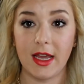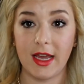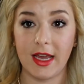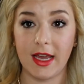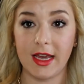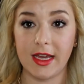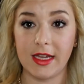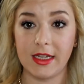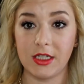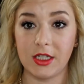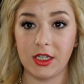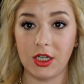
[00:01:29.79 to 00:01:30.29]

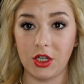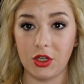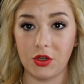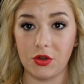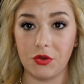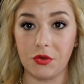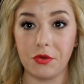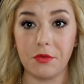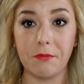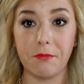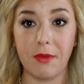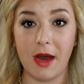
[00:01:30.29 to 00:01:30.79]
and
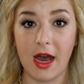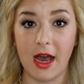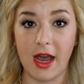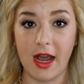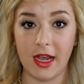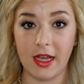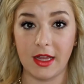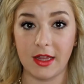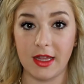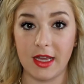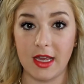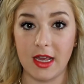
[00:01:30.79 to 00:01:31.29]
you
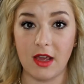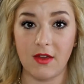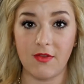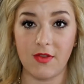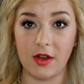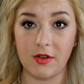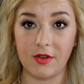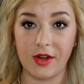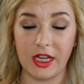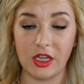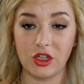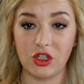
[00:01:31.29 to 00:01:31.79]
buy the
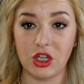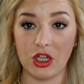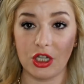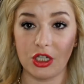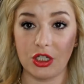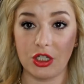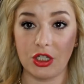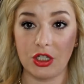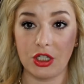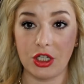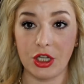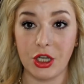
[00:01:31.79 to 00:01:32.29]

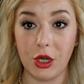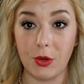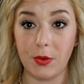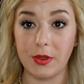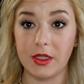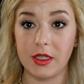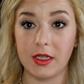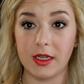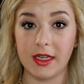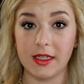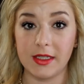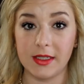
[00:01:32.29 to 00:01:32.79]
foundation to go
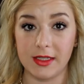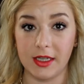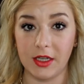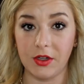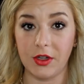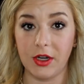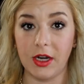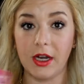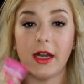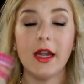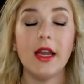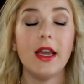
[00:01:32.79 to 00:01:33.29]
with the
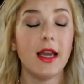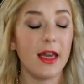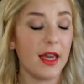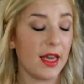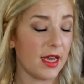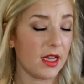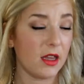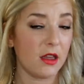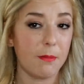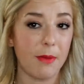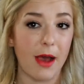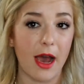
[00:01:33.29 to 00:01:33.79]
concealer
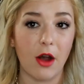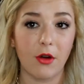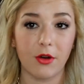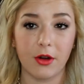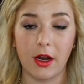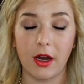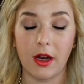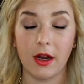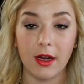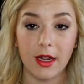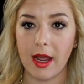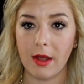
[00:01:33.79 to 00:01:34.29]
and the
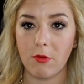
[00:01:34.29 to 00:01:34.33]
powder.